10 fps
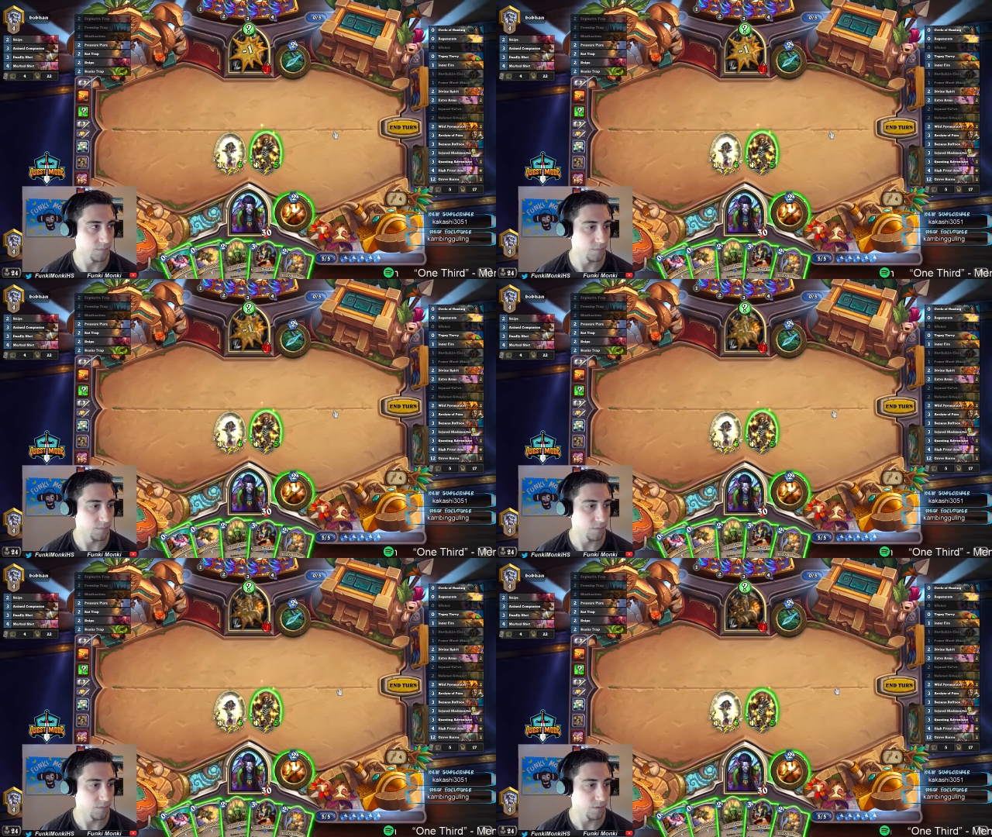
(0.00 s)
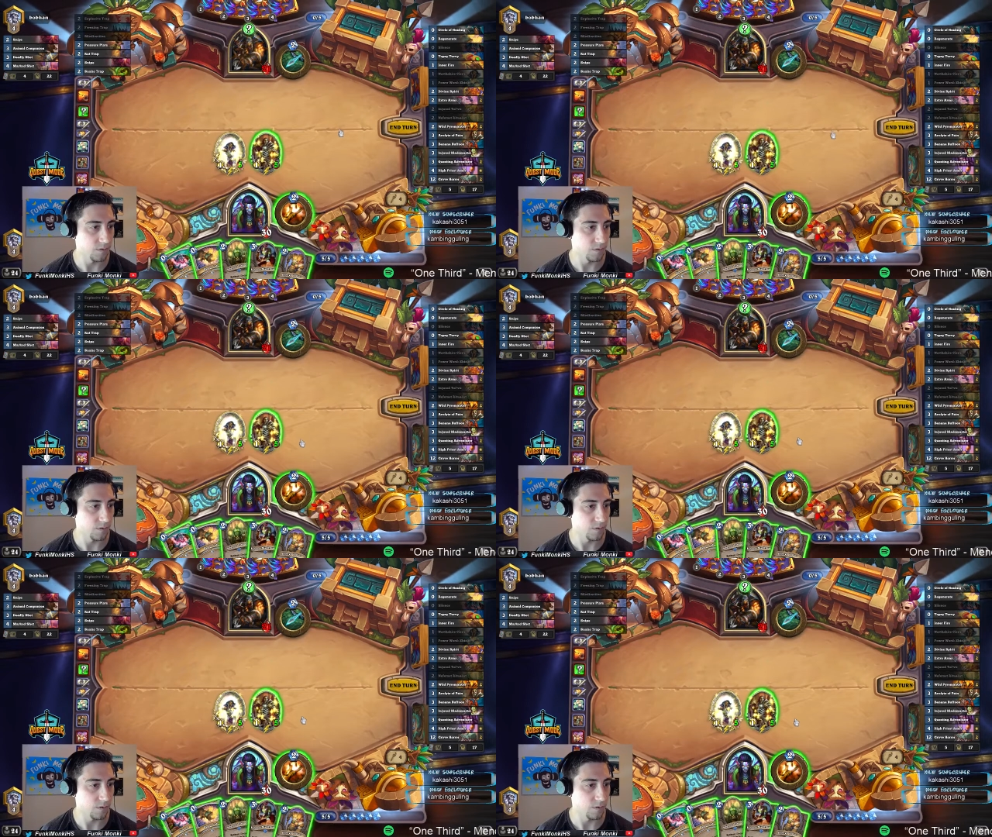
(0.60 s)

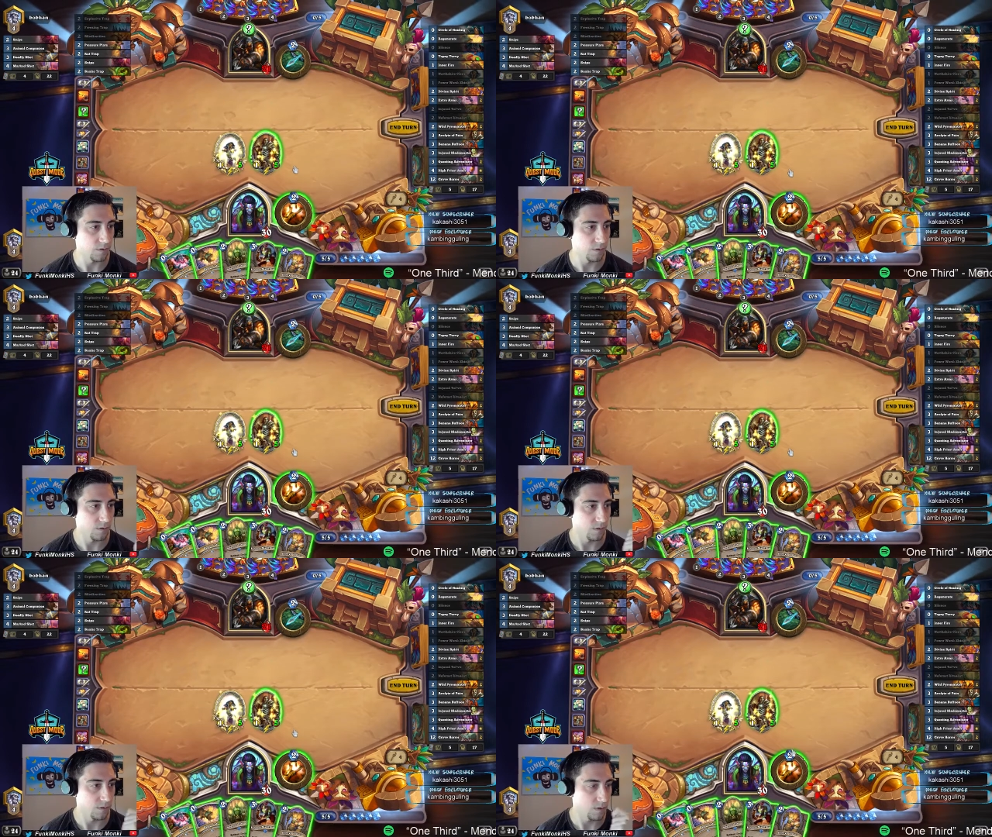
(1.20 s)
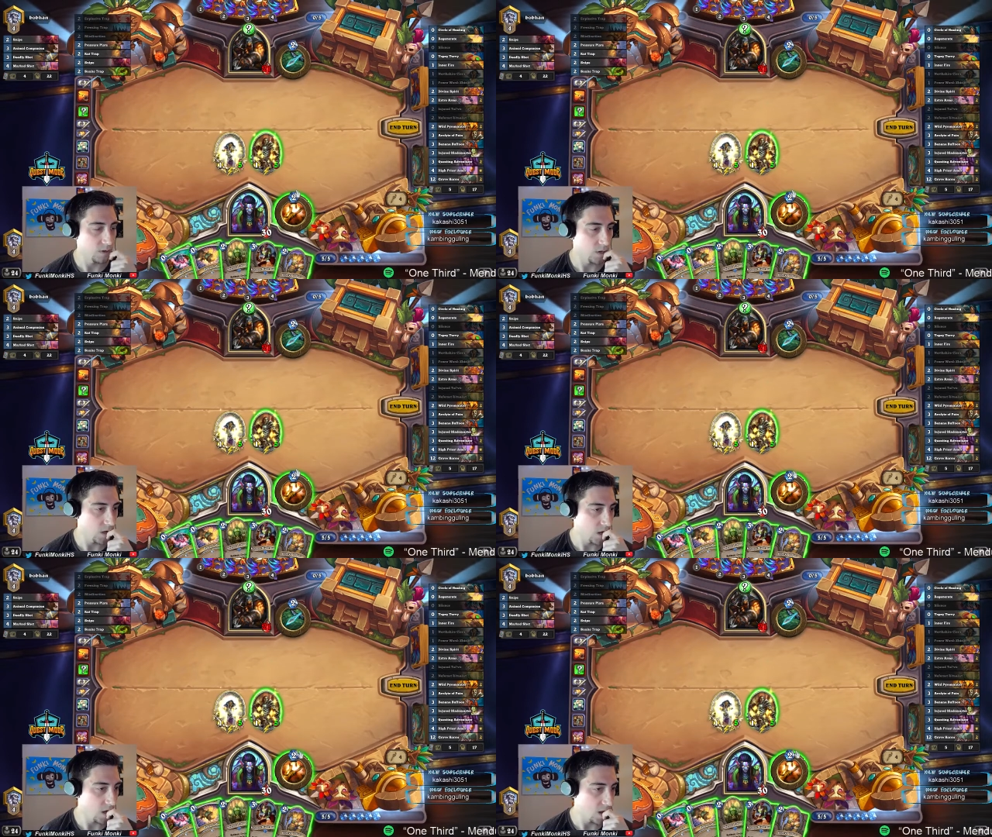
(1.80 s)

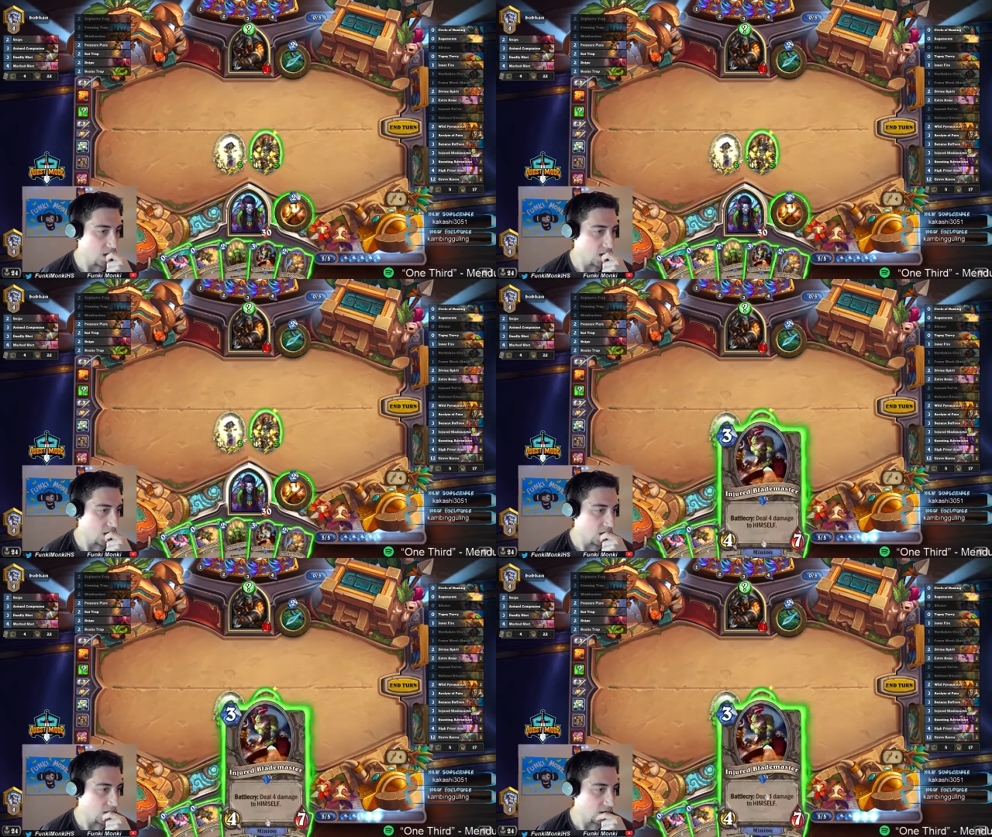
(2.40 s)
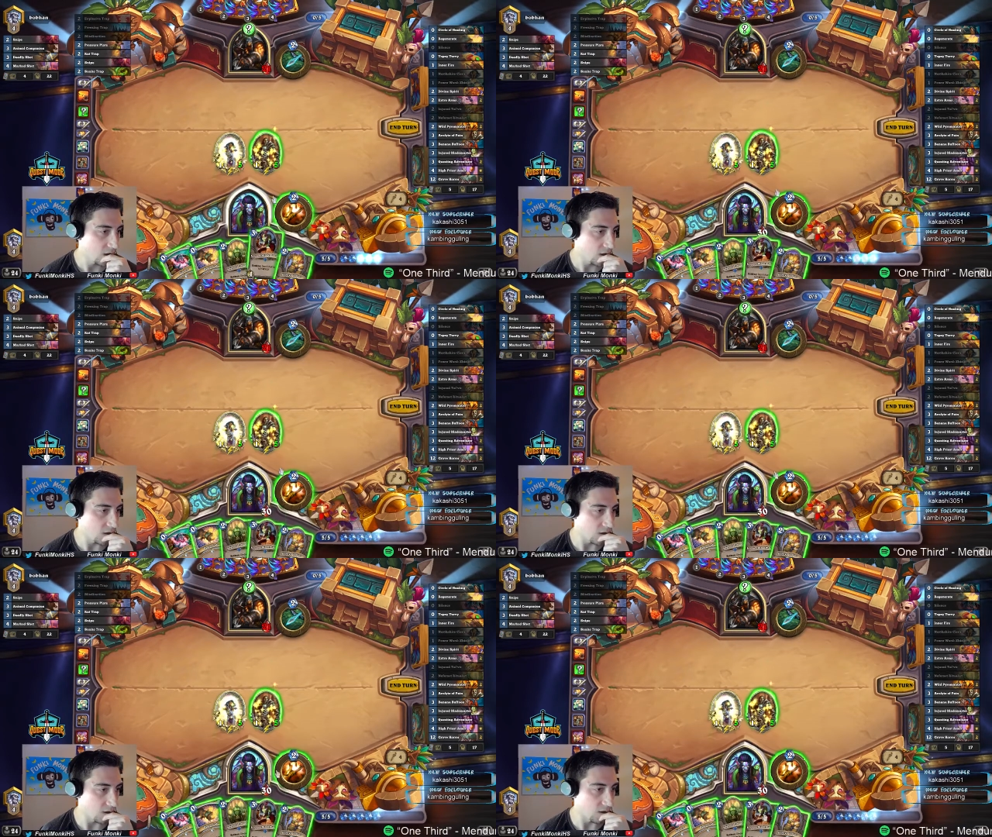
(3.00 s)

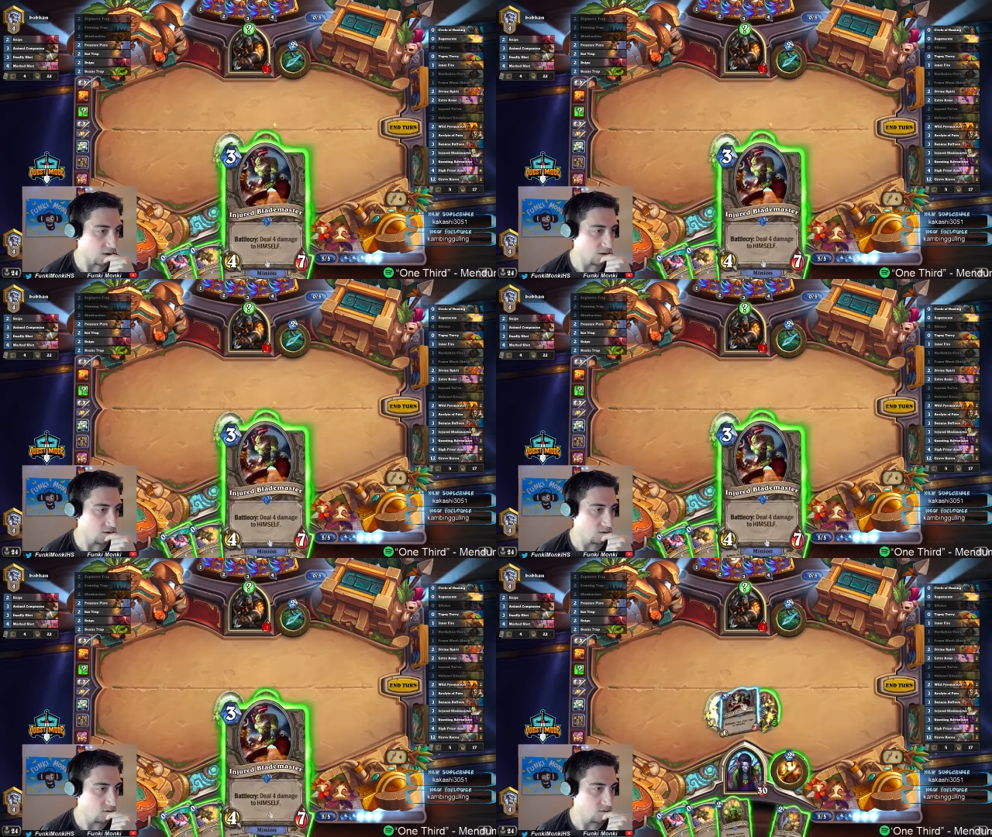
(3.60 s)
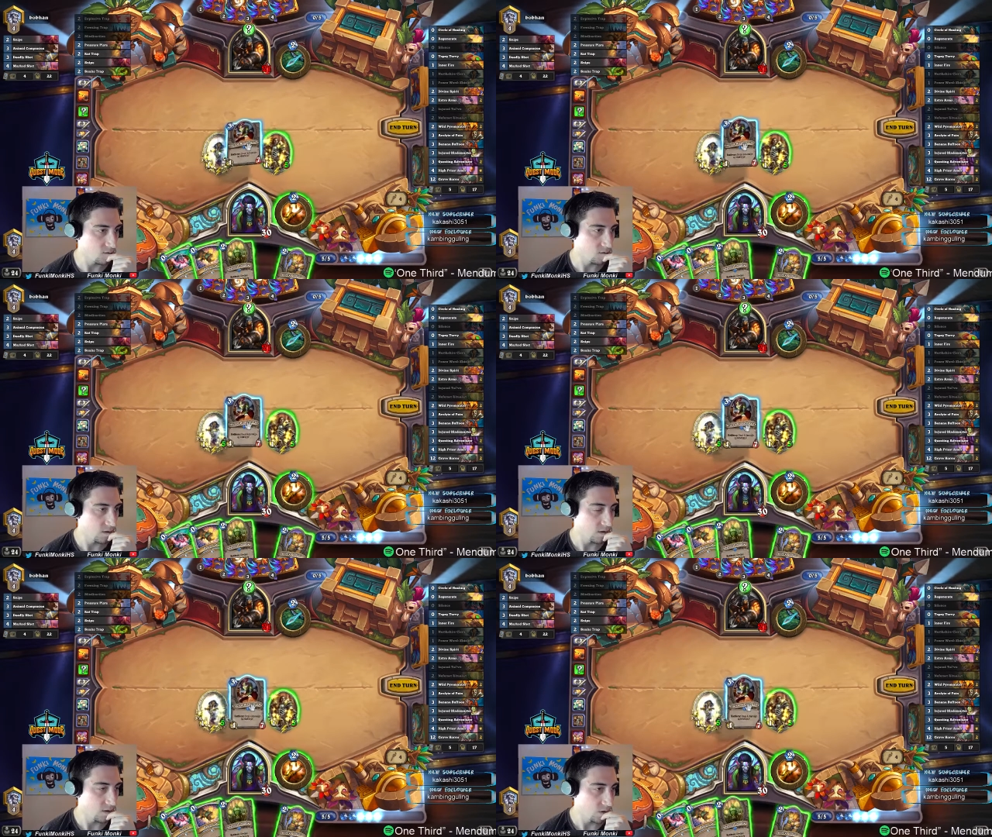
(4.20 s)

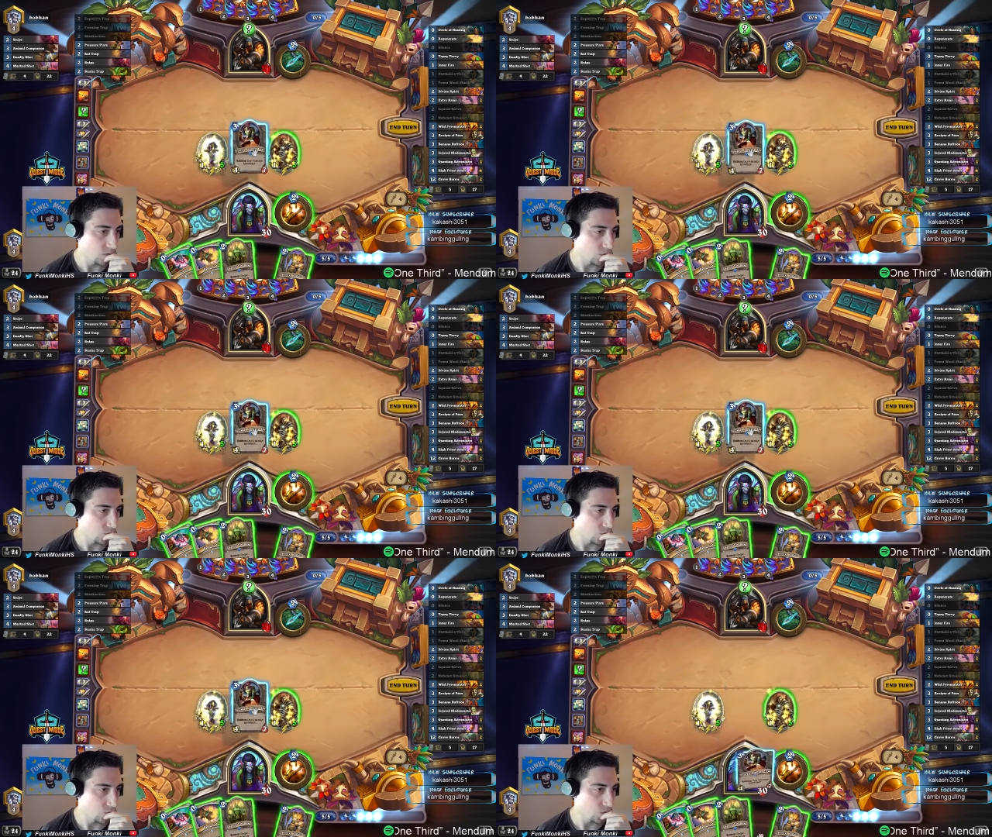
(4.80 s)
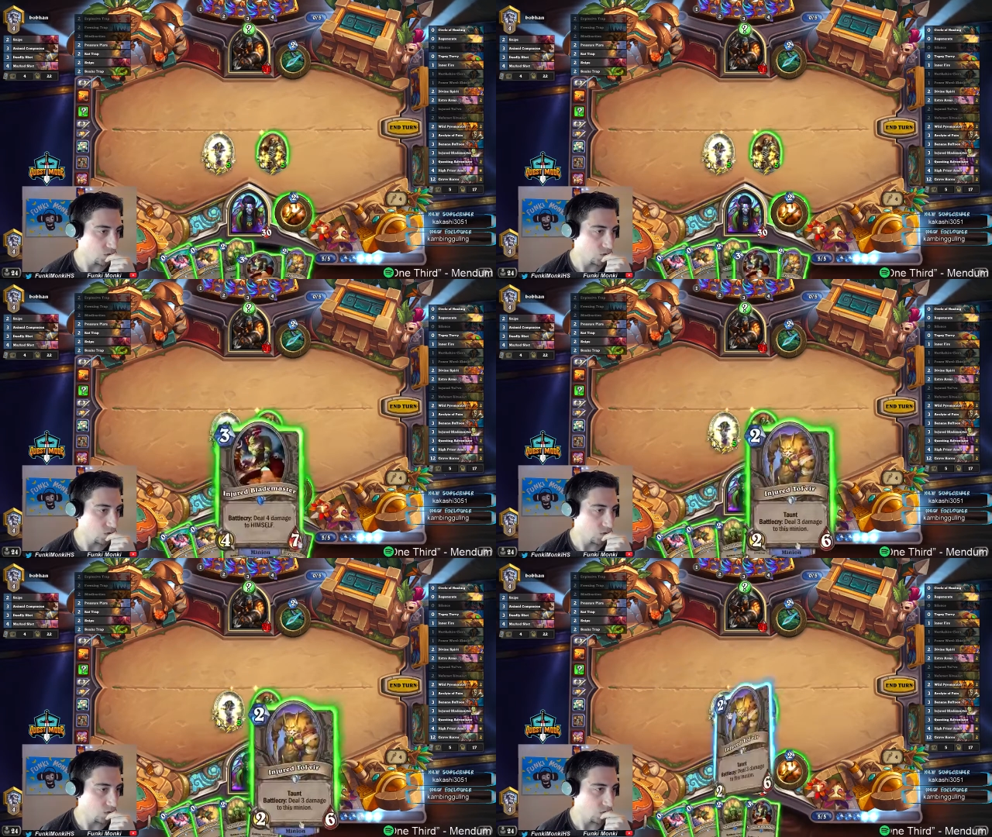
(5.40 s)

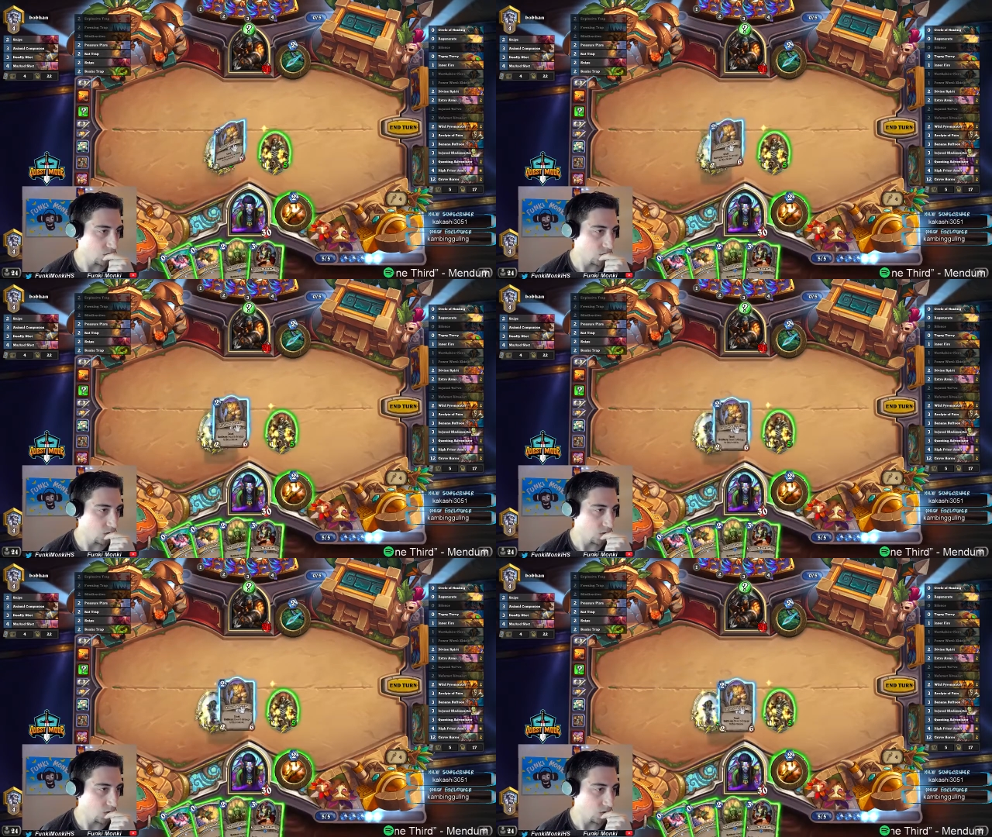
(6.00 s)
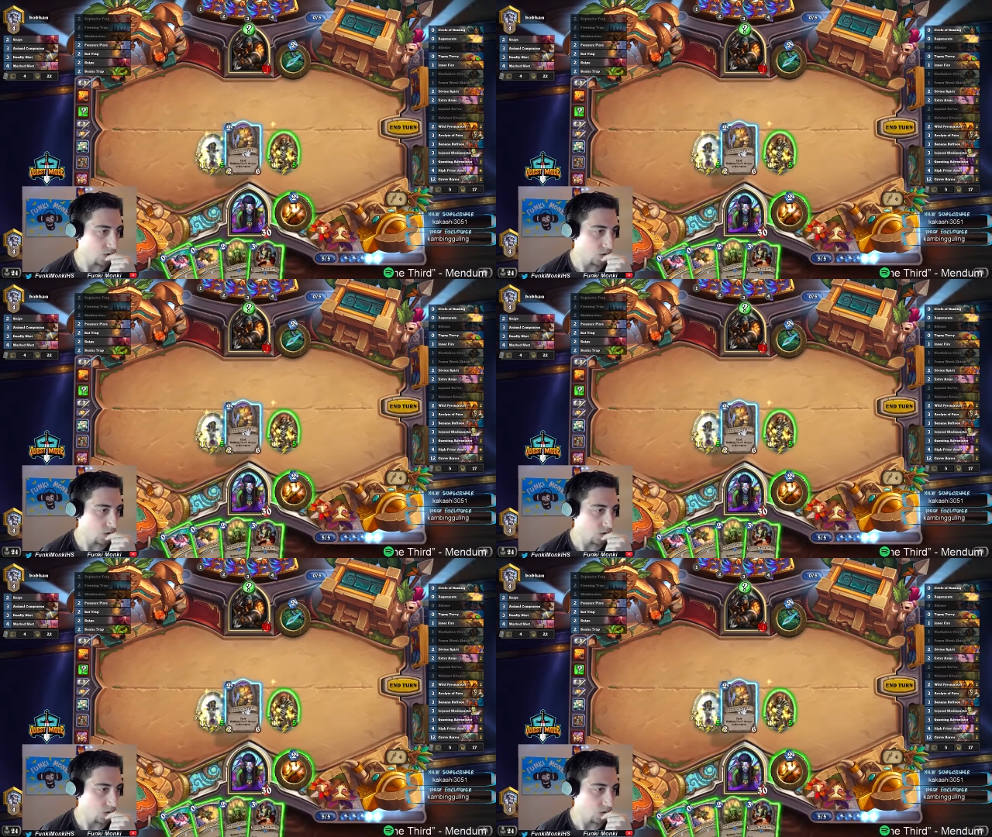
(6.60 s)
(no one is talking)